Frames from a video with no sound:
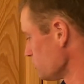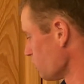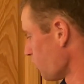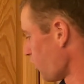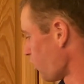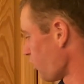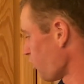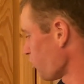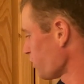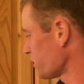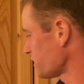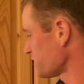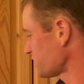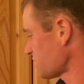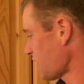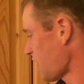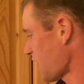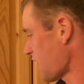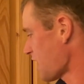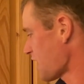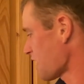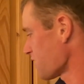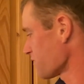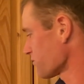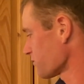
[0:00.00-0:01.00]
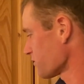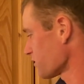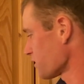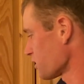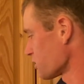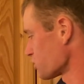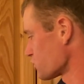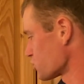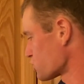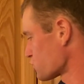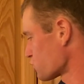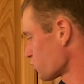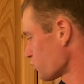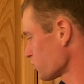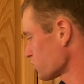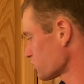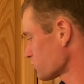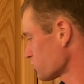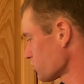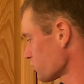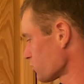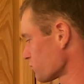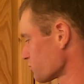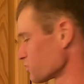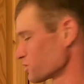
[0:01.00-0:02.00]
always have a
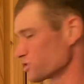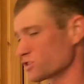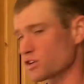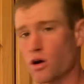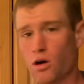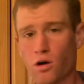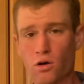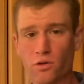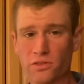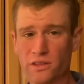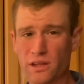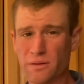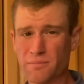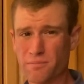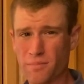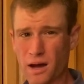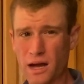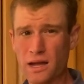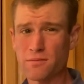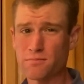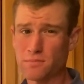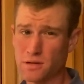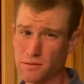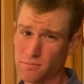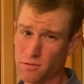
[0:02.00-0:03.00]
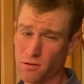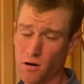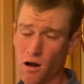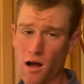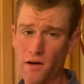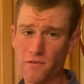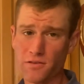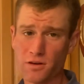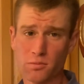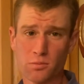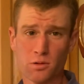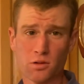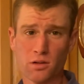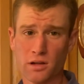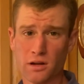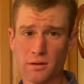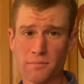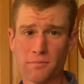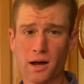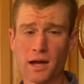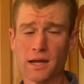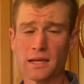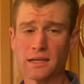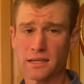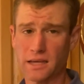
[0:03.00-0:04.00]
short-term result that might be profitable and it
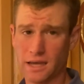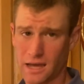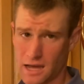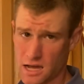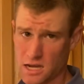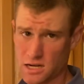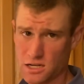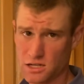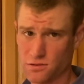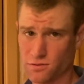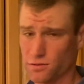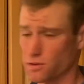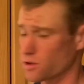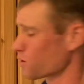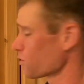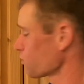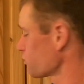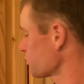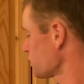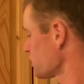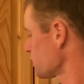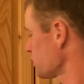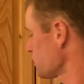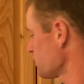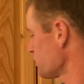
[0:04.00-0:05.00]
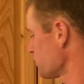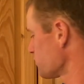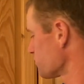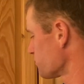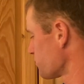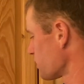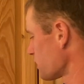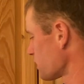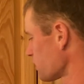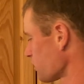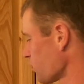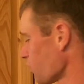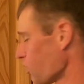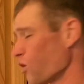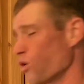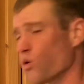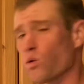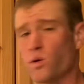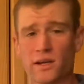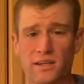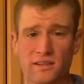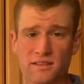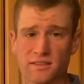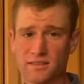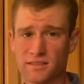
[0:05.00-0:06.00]
might cash flow, but it
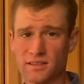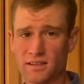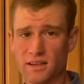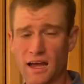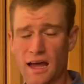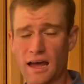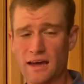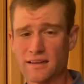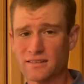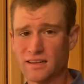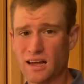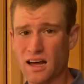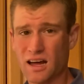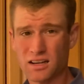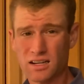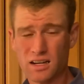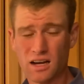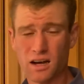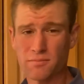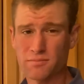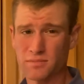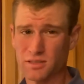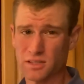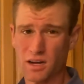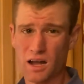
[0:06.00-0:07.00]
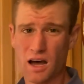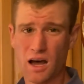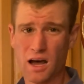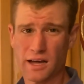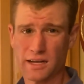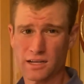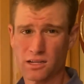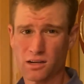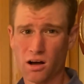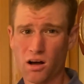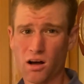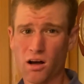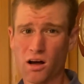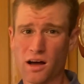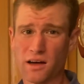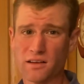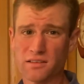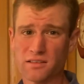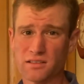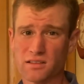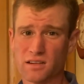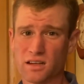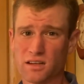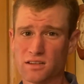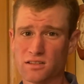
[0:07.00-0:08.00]
always comes at a high
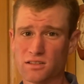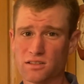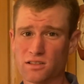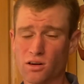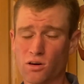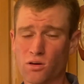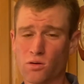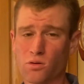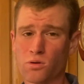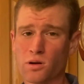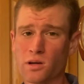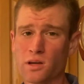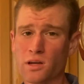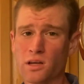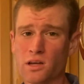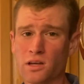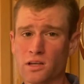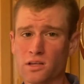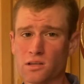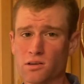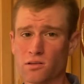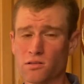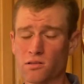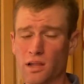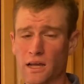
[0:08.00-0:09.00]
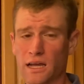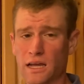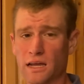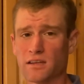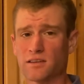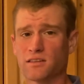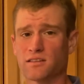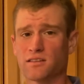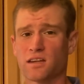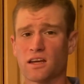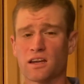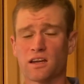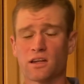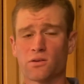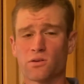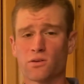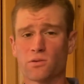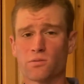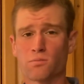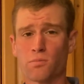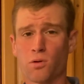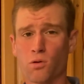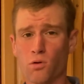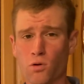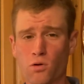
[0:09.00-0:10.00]
cost. And so your land's getting
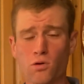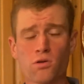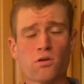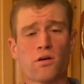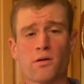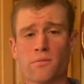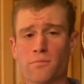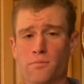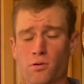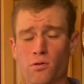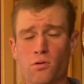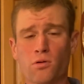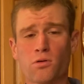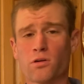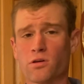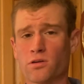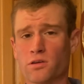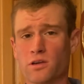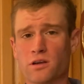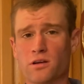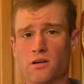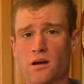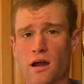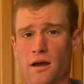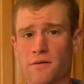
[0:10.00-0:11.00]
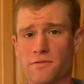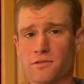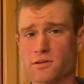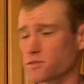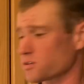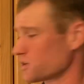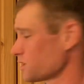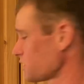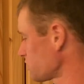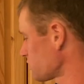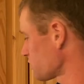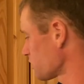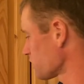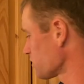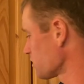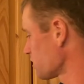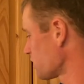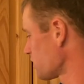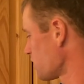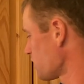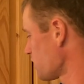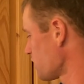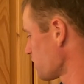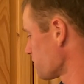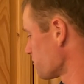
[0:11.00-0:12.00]
poorer and poorer year after year,
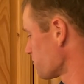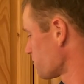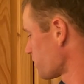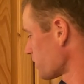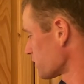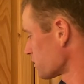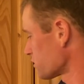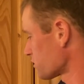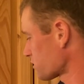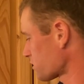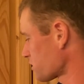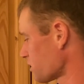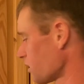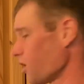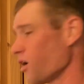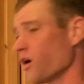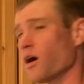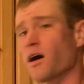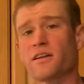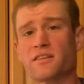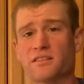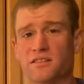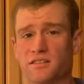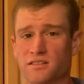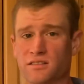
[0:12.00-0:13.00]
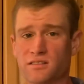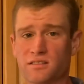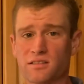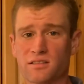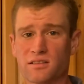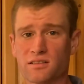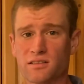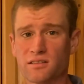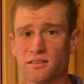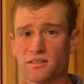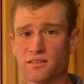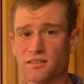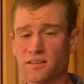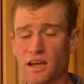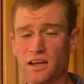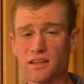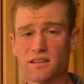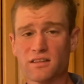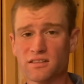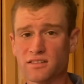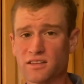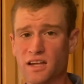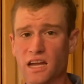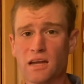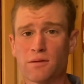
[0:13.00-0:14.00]
but your costs stay the
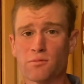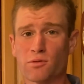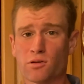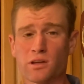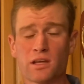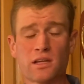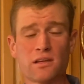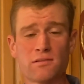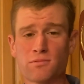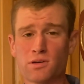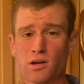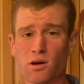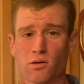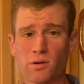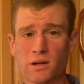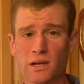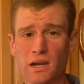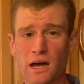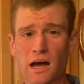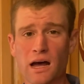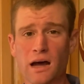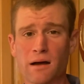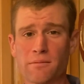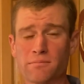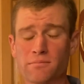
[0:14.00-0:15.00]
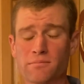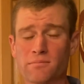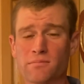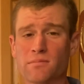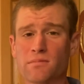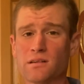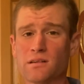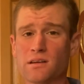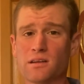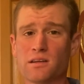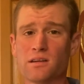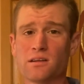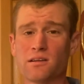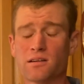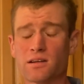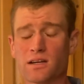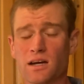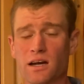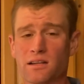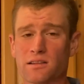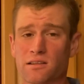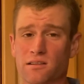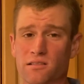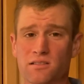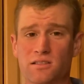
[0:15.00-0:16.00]
same or keep going up. You're
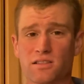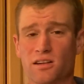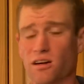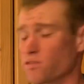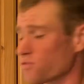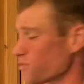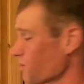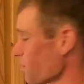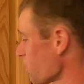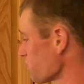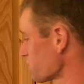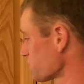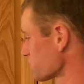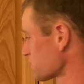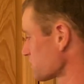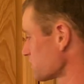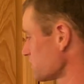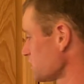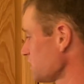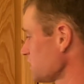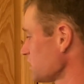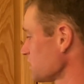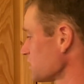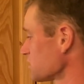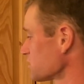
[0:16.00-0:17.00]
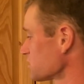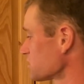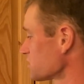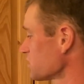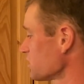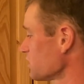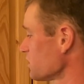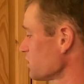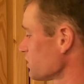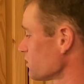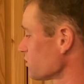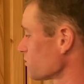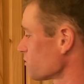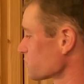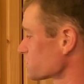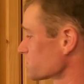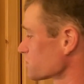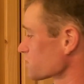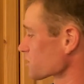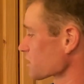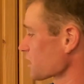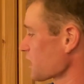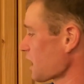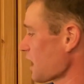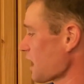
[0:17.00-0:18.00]
cutting yourself off at the knees, which you're
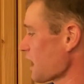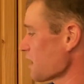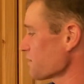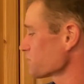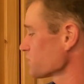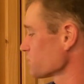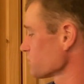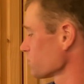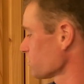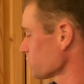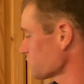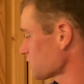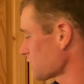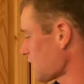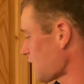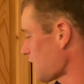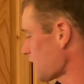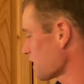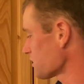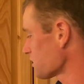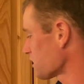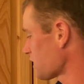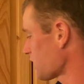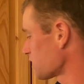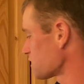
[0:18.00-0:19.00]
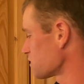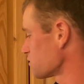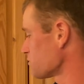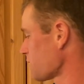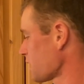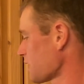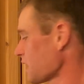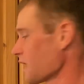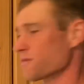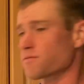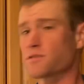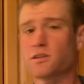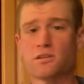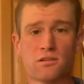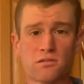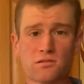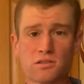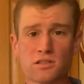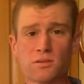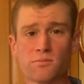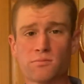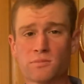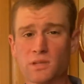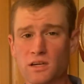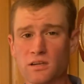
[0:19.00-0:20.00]
going to have to look at, and you may have to do
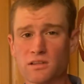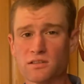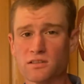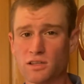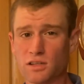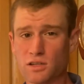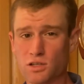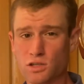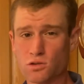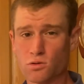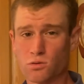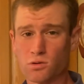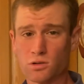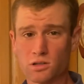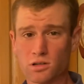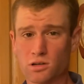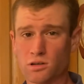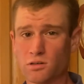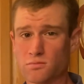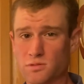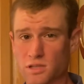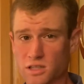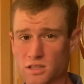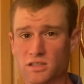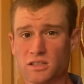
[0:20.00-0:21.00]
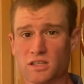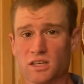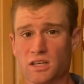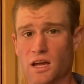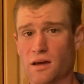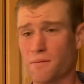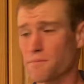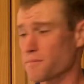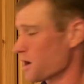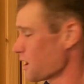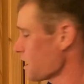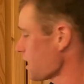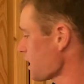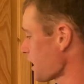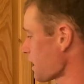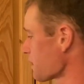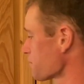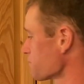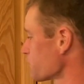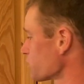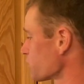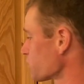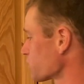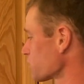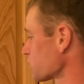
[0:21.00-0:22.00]
some things in the short term just to get by,
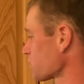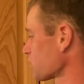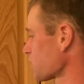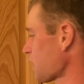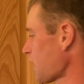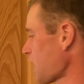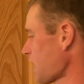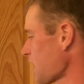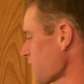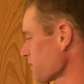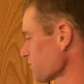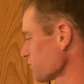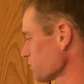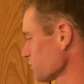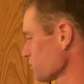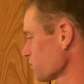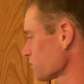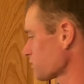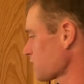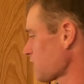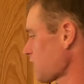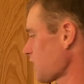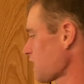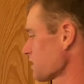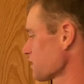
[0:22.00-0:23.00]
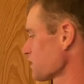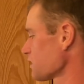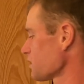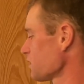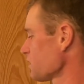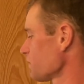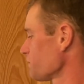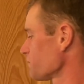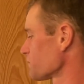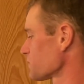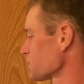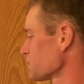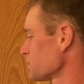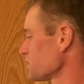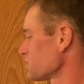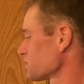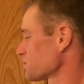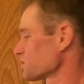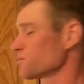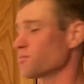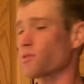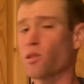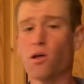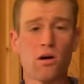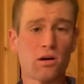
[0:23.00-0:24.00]
but where you're going to have to look at is
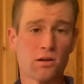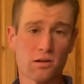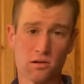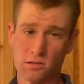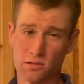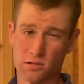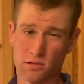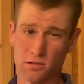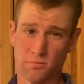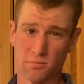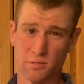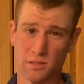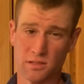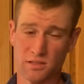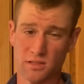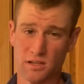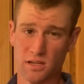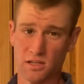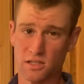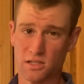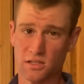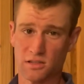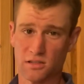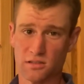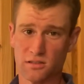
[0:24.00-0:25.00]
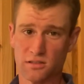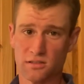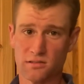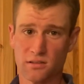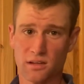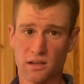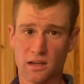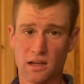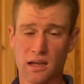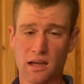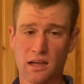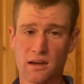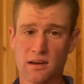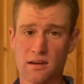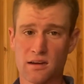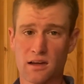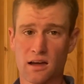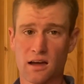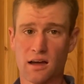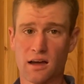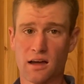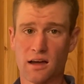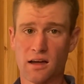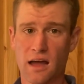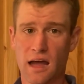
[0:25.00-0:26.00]
some longer term decisions. And
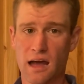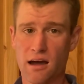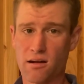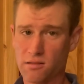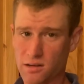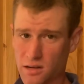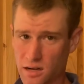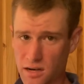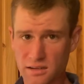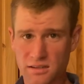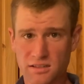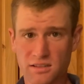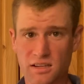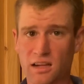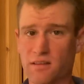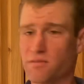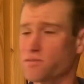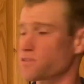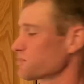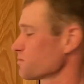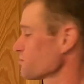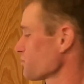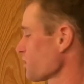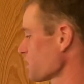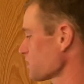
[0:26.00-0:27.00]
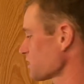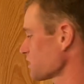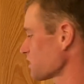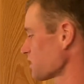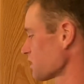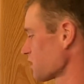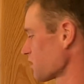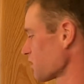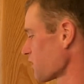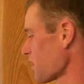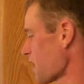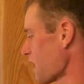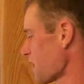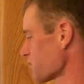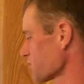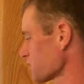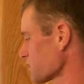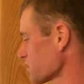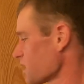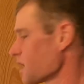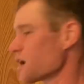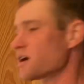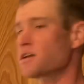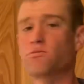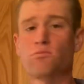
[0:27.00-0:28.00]
how can I save some money here? How can
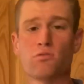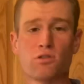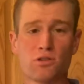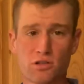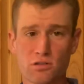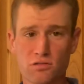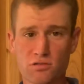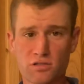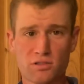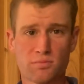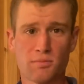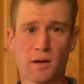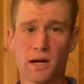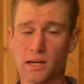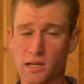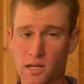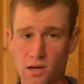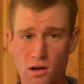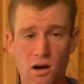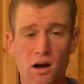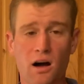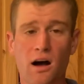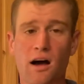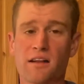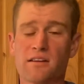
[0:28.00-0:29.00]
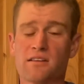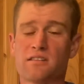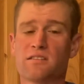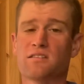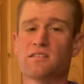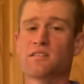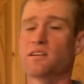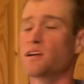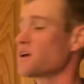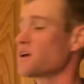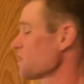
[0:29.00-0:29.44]
I reduce my costs?